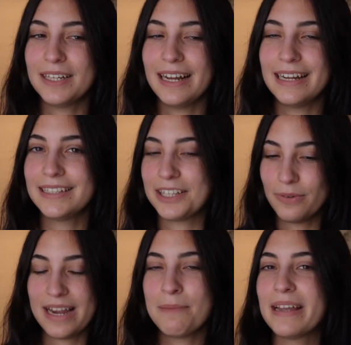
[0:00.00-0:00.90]
That's
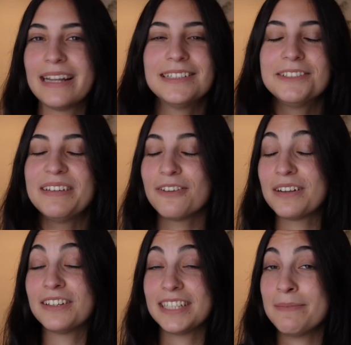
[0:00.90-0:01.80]
why I'm making this video,
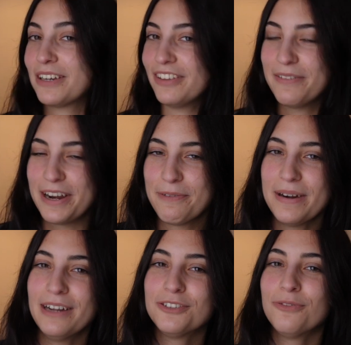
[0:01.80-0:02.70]
because I'm actually very
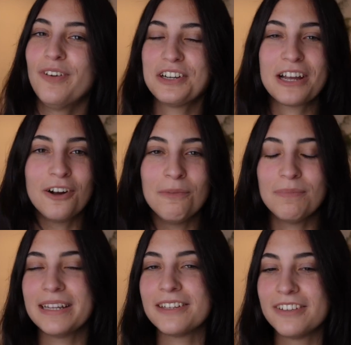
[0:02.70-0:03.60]
proud of what I
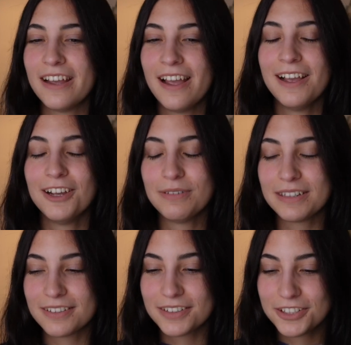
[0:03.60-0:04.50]
accomplished
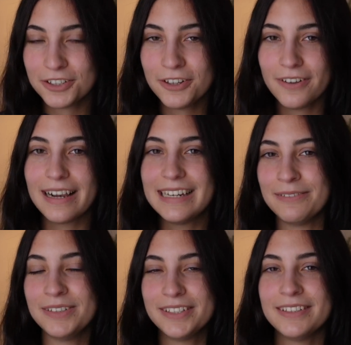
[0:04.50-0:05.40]
with so
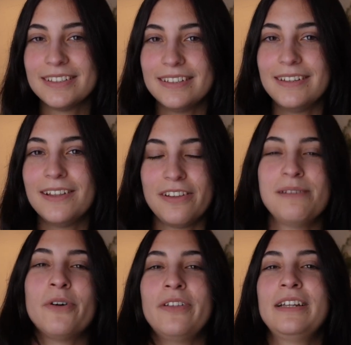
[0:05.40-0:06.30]
limited
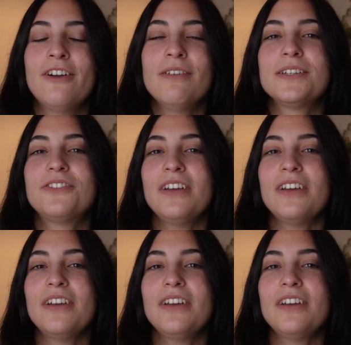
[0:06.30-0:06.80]
3D modeling knowledge.